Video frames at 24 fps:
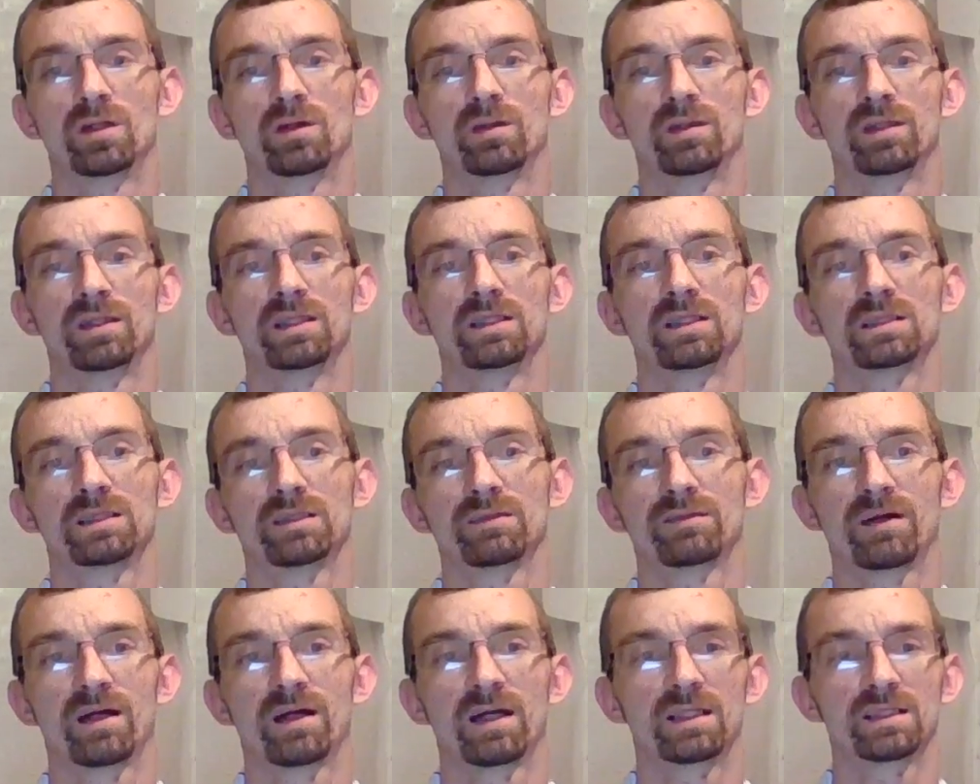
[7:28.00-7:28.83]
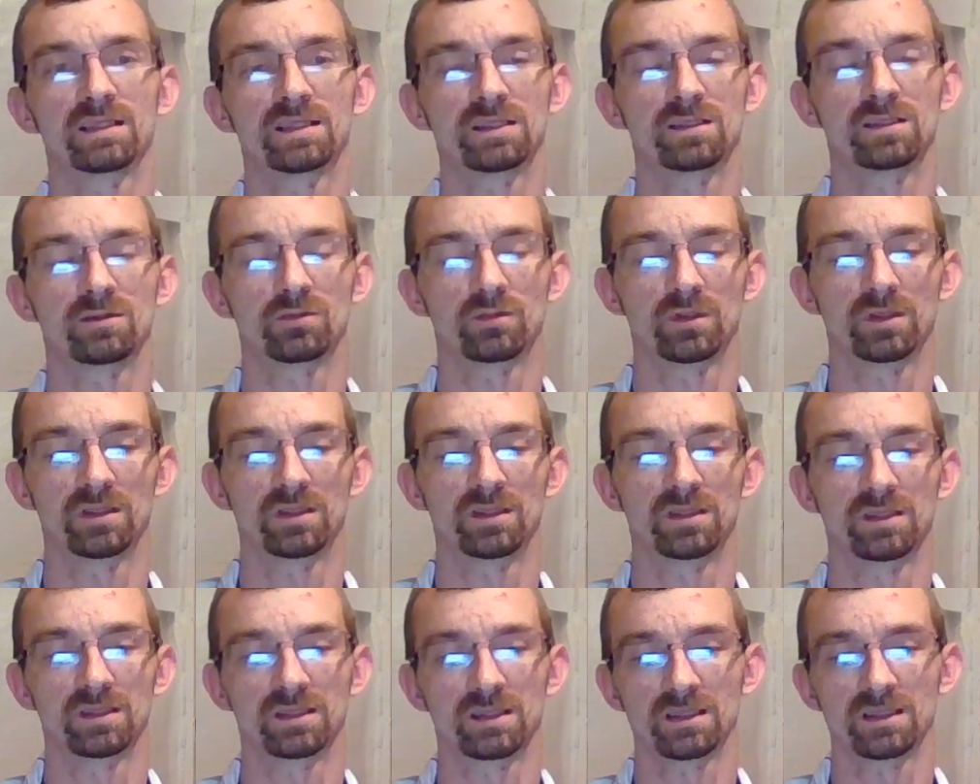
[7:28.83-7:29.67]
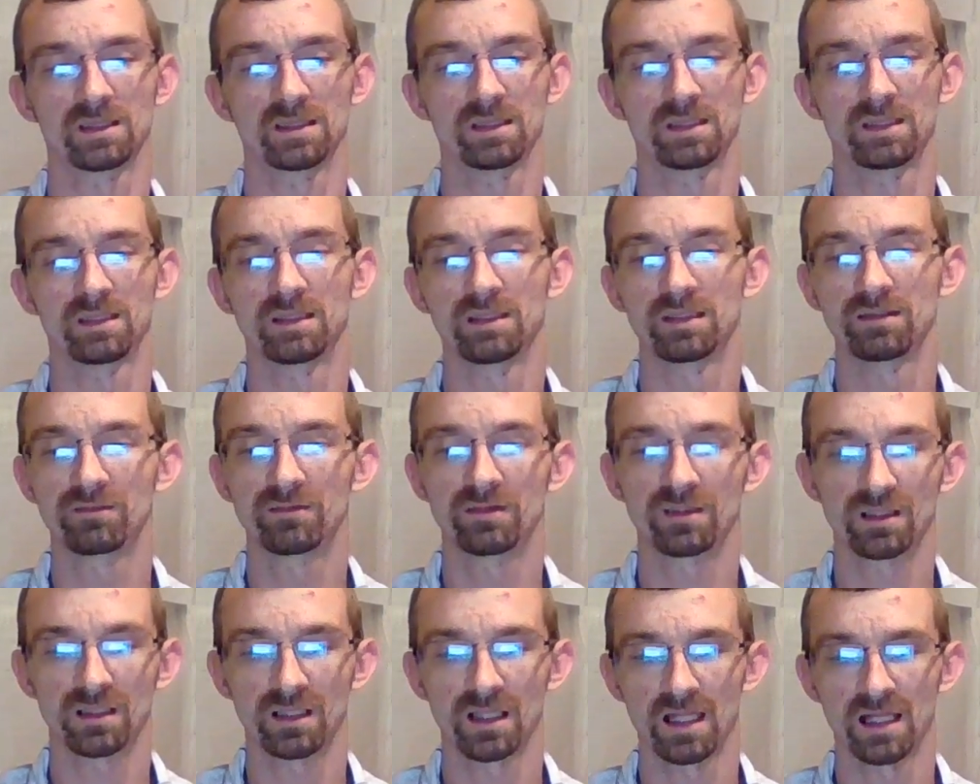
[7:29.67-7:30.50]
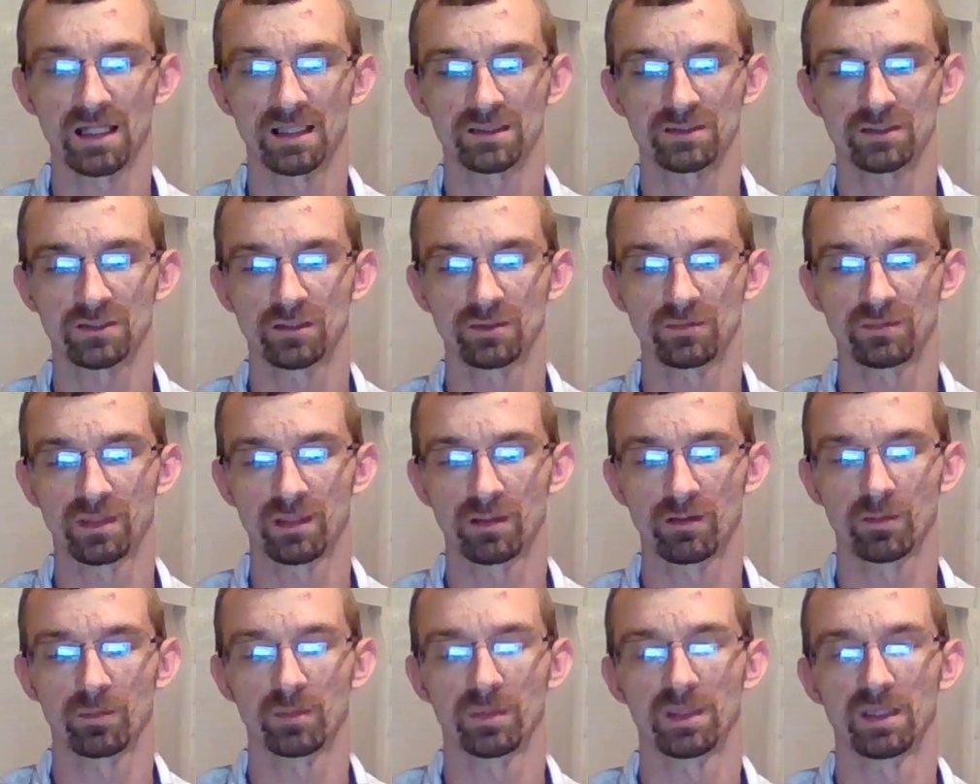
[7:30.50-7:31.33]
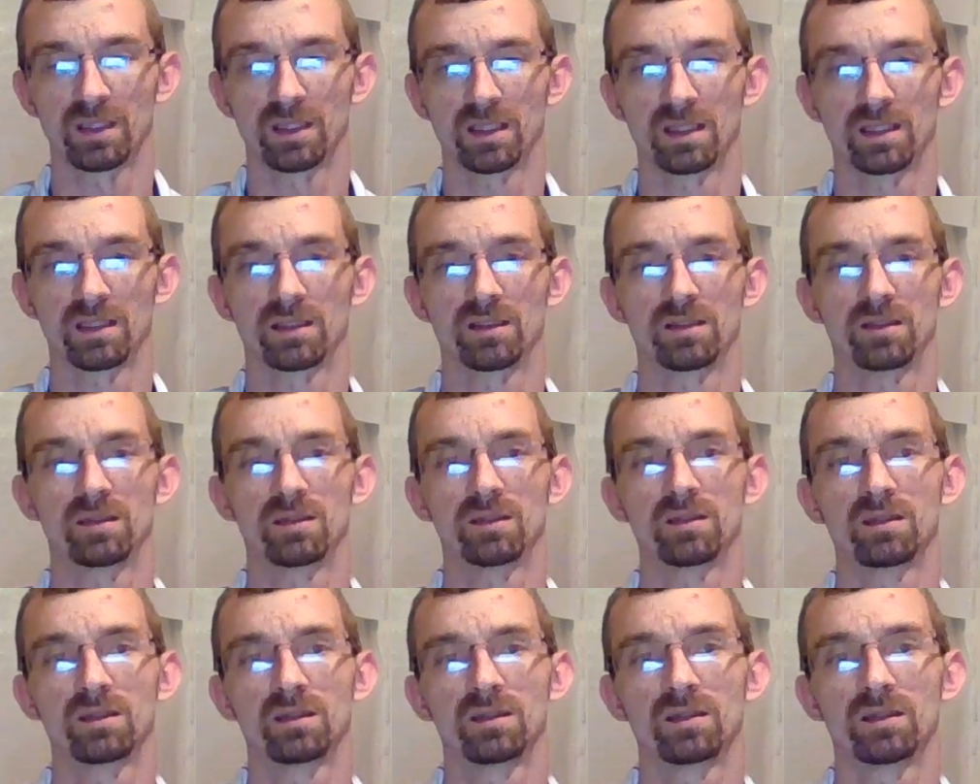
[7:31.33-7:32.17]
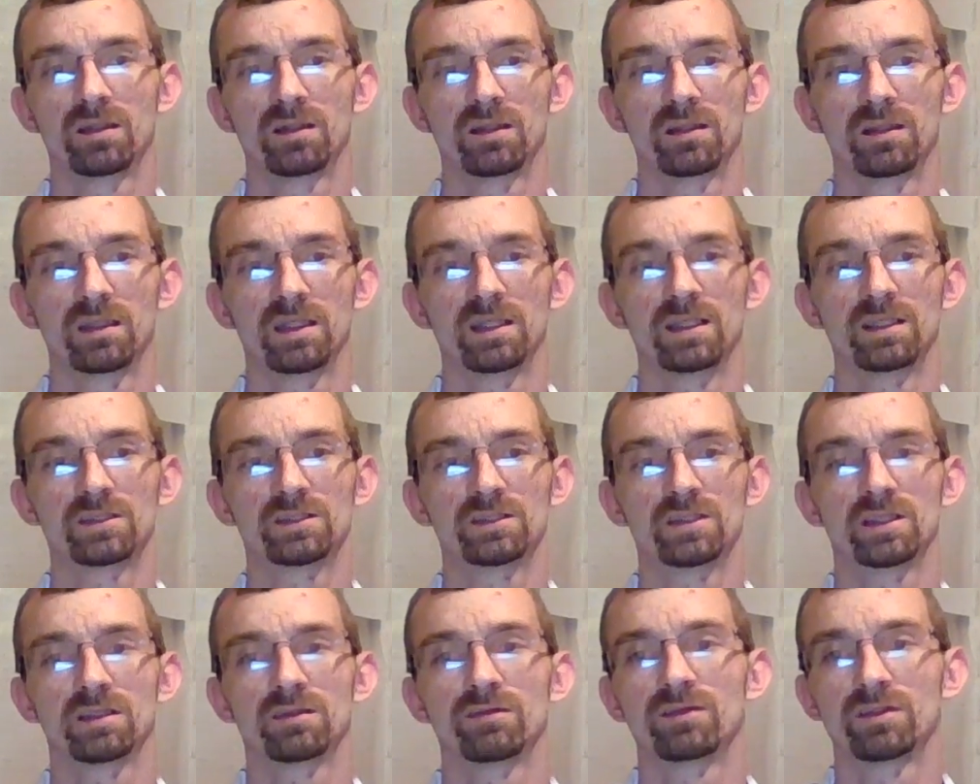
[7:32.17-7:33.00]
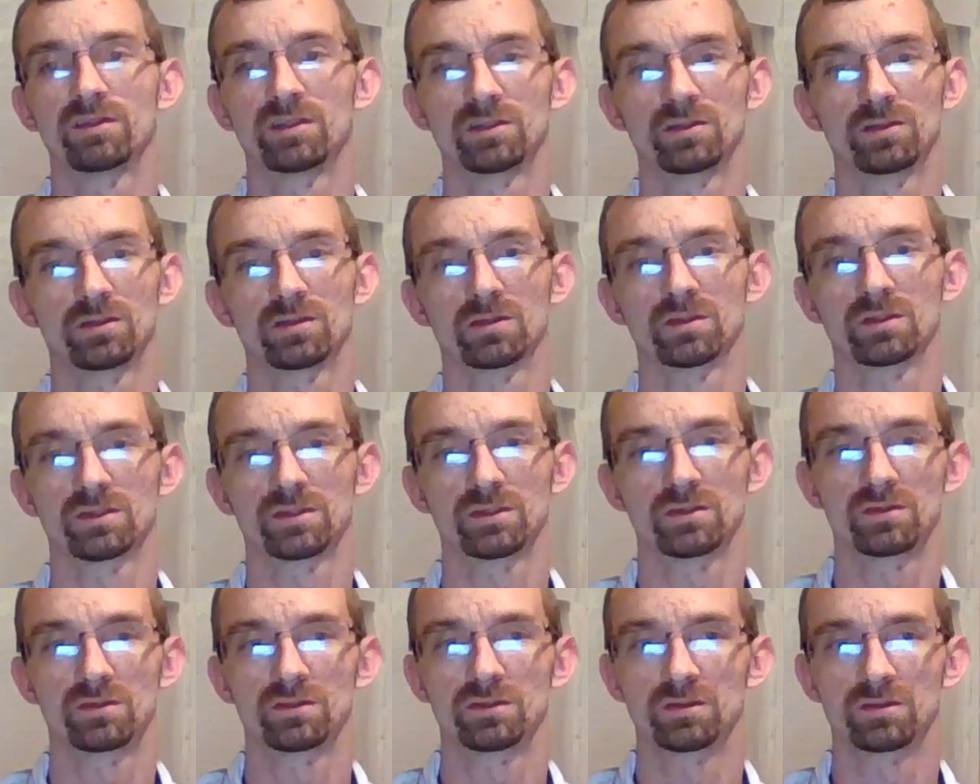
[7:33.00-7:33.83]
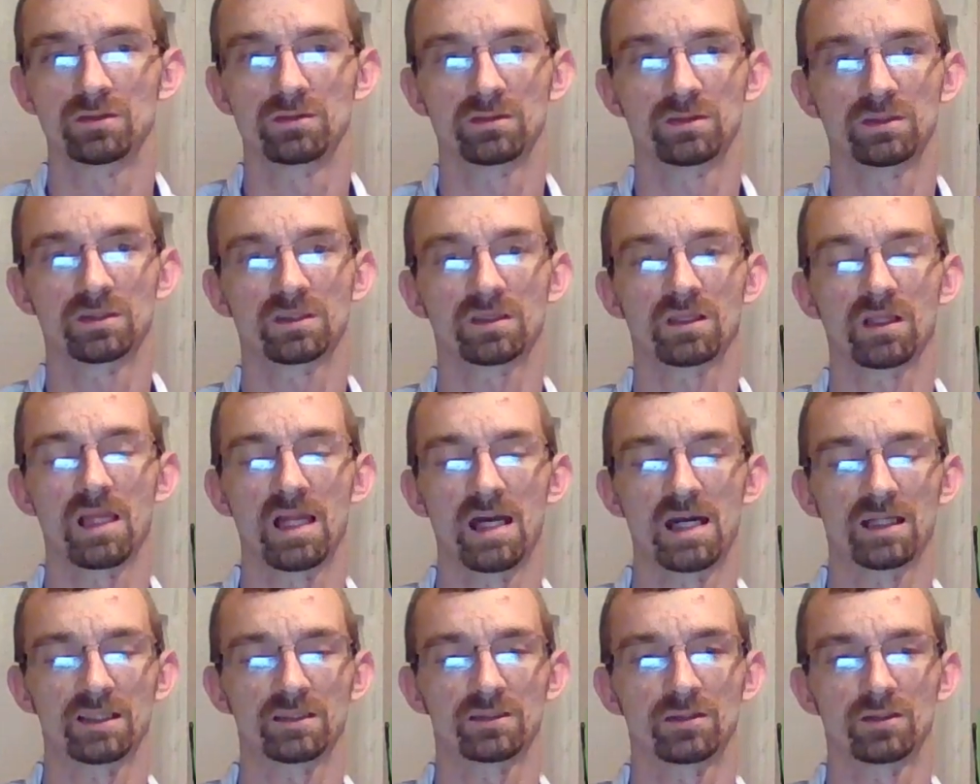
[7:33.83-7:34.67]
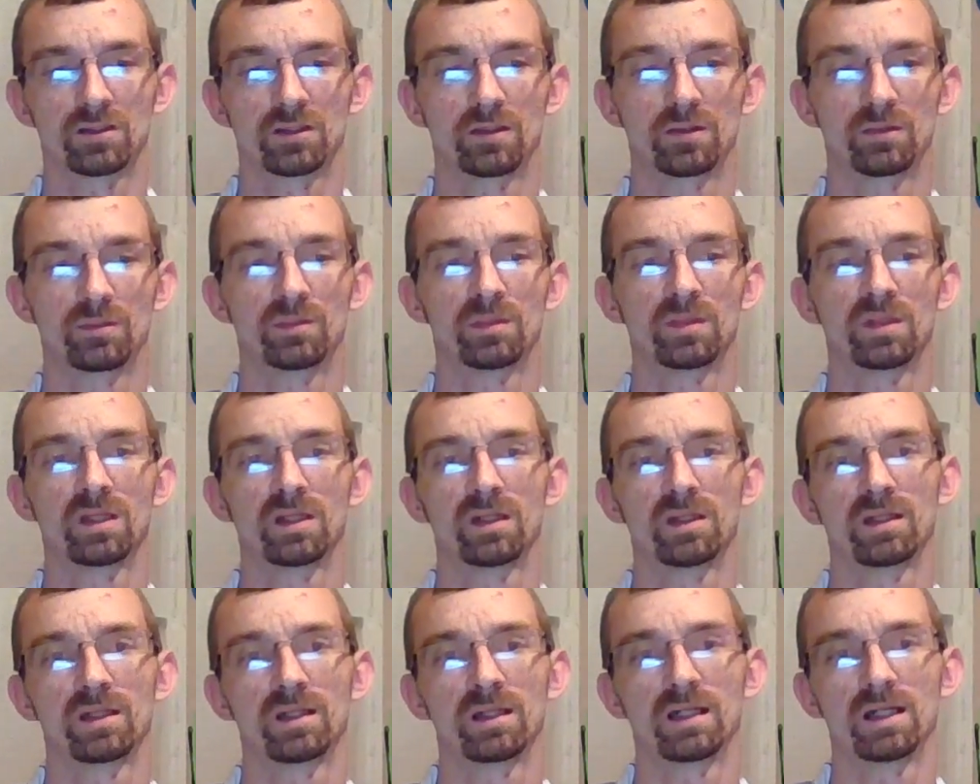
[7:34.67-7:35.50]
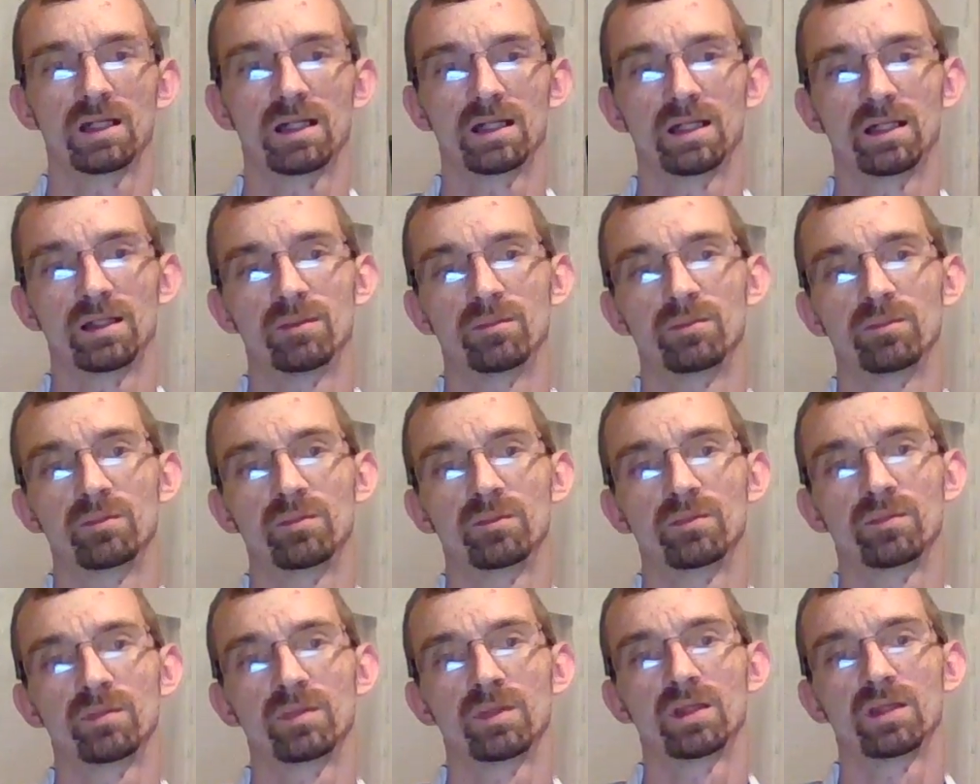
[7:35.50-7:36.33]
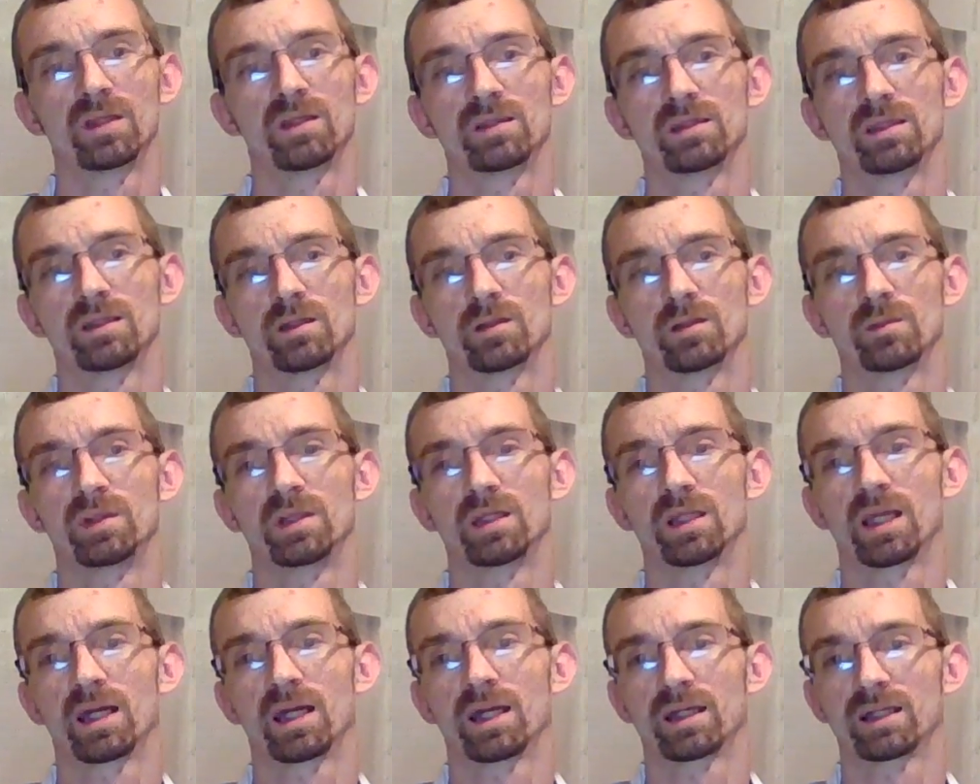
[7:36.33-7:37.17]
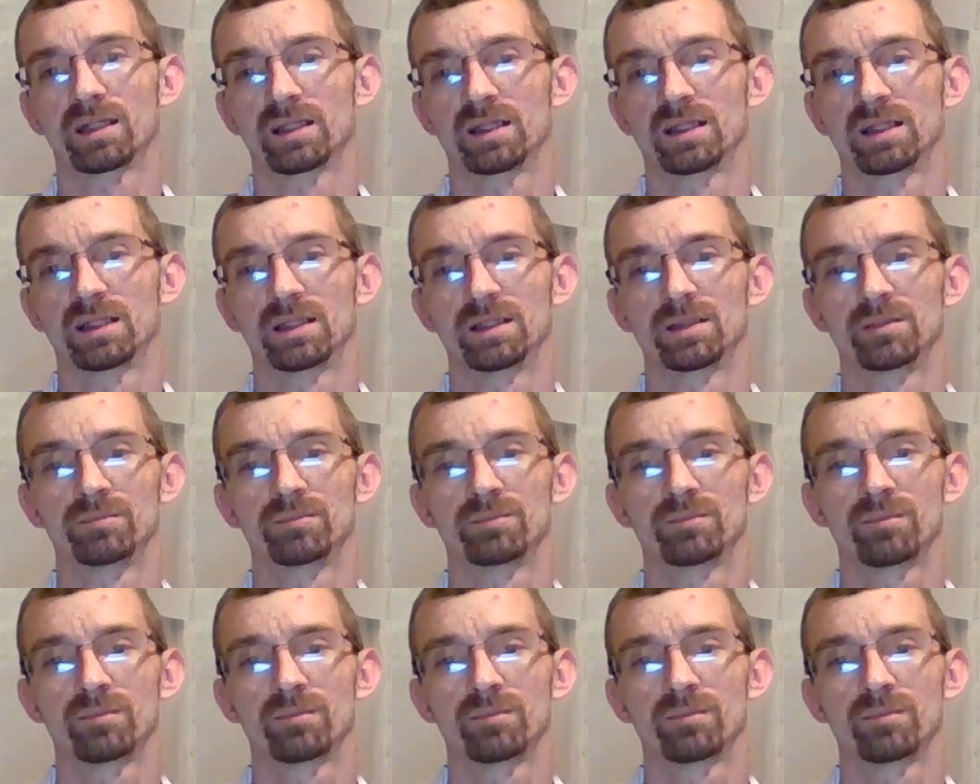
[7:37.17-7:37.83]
These devices wouldn't leave the classroom. They would be in each individual student's classroom. There would be like a